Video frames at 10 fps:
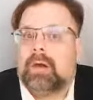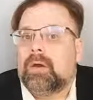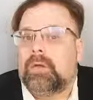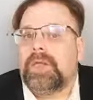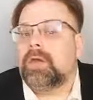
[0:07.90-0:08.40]

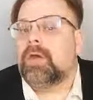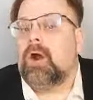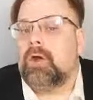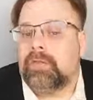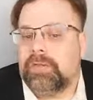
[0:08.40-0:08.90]
We can
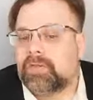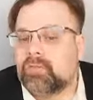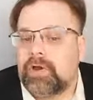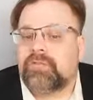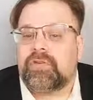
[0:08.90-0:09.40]
call this
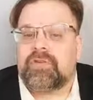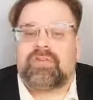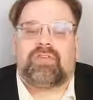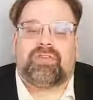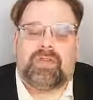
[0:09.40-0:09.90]
Russia's
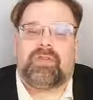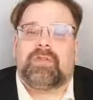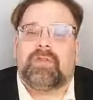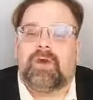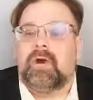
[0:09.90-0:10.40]

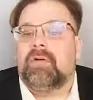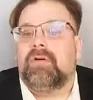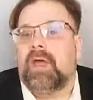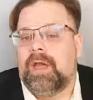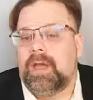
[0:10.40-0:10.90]
season of
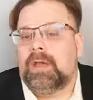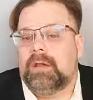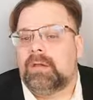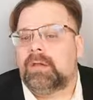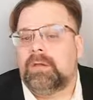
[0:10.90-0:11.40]

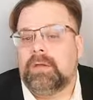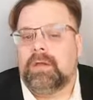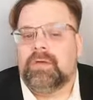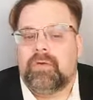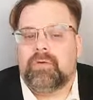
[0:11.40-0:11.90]
hell
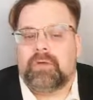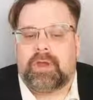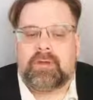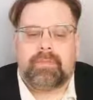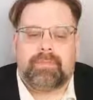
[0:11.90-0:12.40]
in
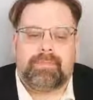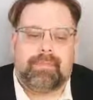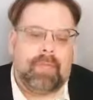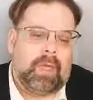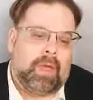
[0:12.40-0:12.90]
Ukraine.
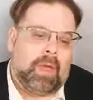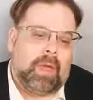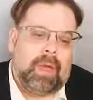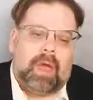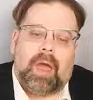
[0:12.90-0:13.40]

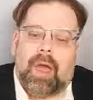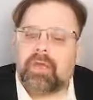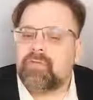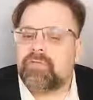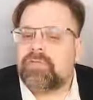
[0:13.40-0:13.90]

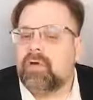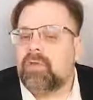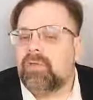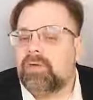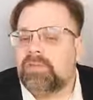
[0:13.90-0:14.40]
As a
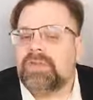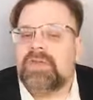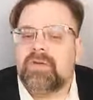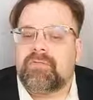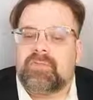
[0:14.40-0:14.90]
result of the
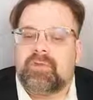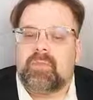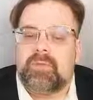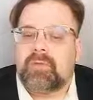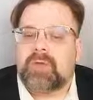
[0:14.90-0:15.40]
Kiev
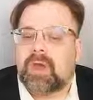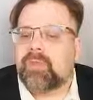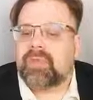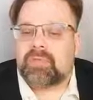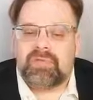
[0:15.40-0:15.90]
regime building
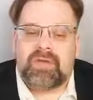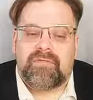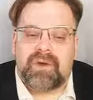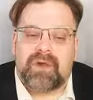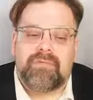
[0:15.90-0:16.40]
up some
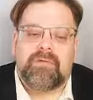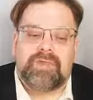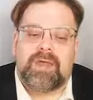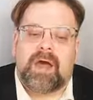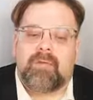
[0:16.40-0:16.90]

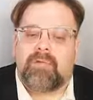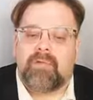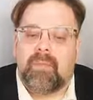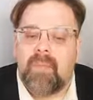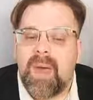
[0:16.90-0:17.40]

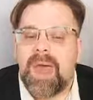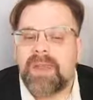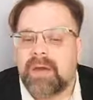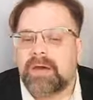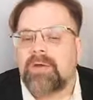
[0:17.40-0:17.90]
700,000
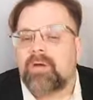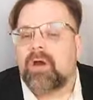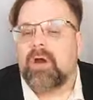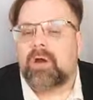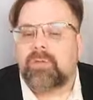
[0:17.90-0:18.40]
men under
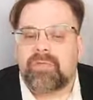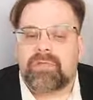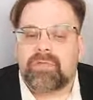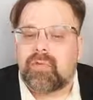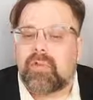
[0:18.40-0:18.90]

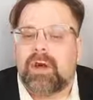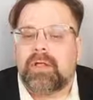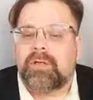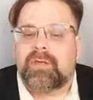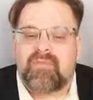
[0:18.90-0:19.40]
arms through a
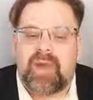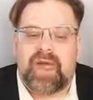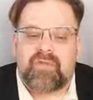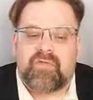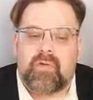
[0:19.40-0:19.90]
policy of
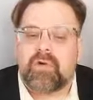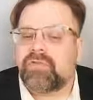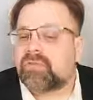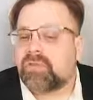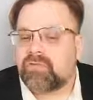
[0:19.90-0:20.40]
mass
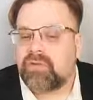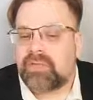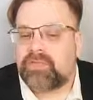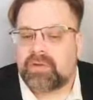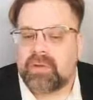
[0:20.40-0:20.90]
forced
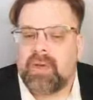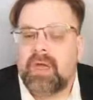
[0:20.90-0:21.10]
conscription,